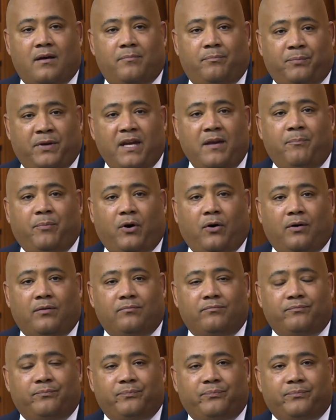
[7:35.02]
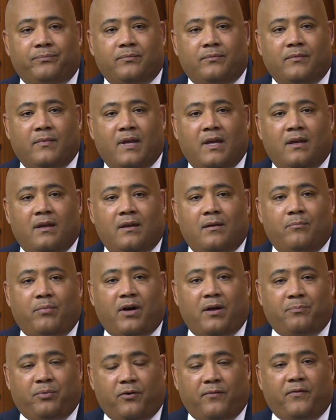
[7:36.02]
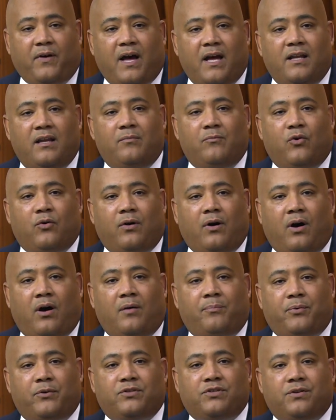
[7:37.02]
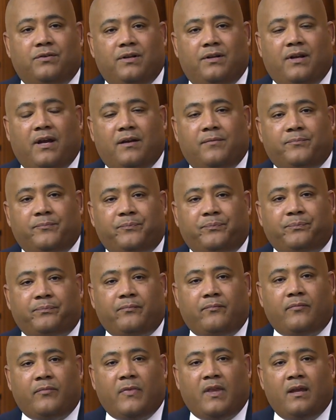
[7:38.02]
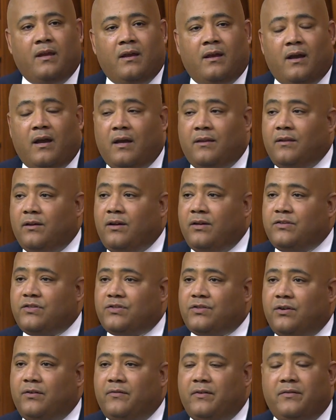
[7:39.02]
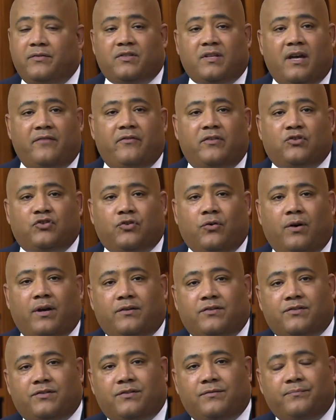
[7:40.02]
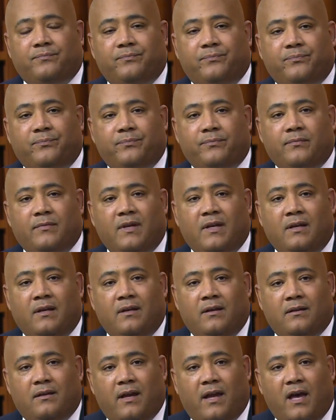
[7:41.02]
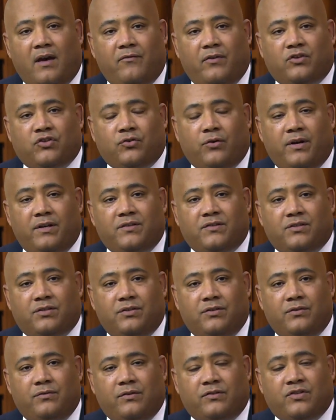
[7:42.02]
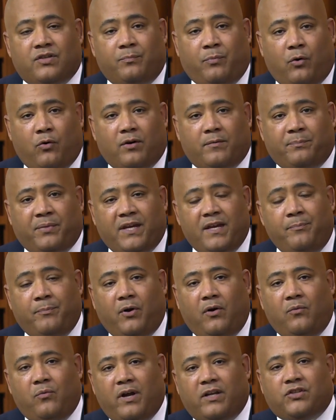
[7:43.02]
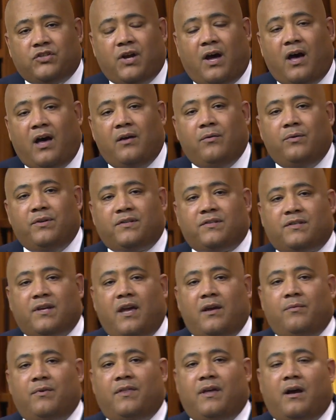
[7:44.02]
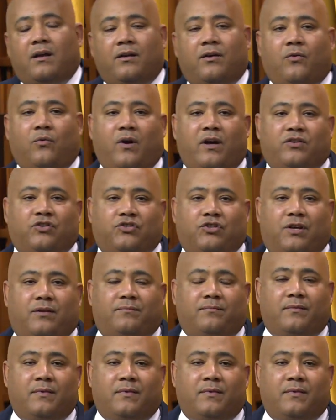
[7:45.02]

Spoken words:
people by providing more opportunity. And the Conservatives have a choice. They have a choice to support people, which I would say, without a question,